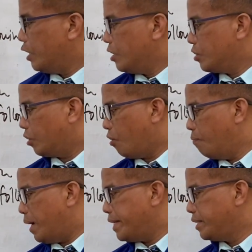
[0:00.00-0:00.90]
So
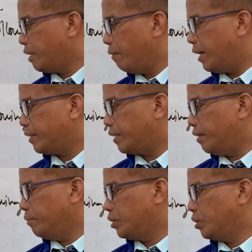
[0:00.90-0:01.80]
combine singular
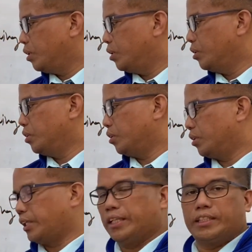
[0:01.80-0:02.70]
terms. So
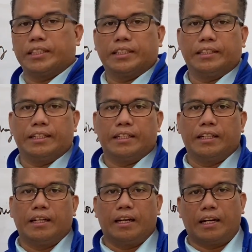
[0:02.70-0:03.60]
since
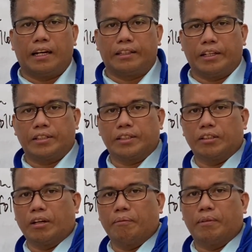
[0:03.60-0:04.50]
this
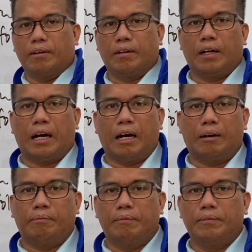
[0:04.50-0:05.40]
term
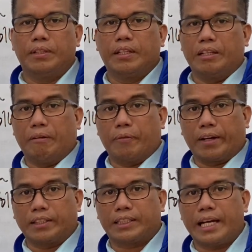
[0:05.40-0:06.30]
have
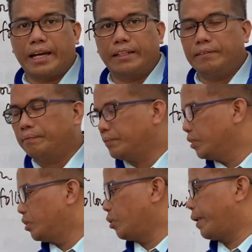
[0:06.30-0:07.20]
different sign,
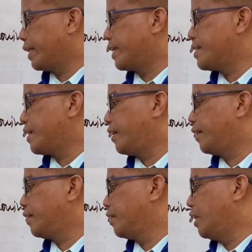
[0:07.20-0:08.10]
so we can cancel
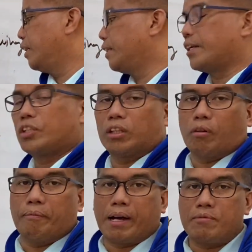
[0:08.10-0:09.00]
it. The result will
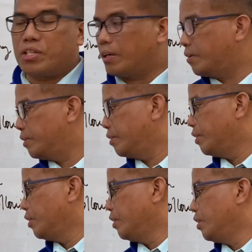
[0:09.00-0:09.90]
become 0.
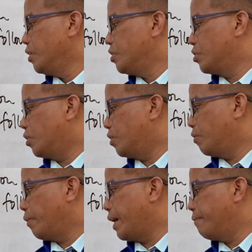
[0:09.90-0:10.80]
So
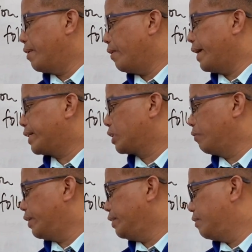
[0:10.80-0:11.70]
we have now x
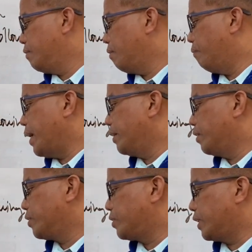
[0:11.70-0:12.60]
squared
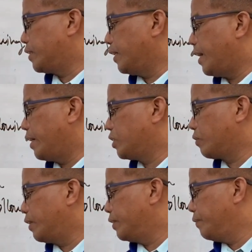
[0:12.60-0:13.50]
minus 16i squared.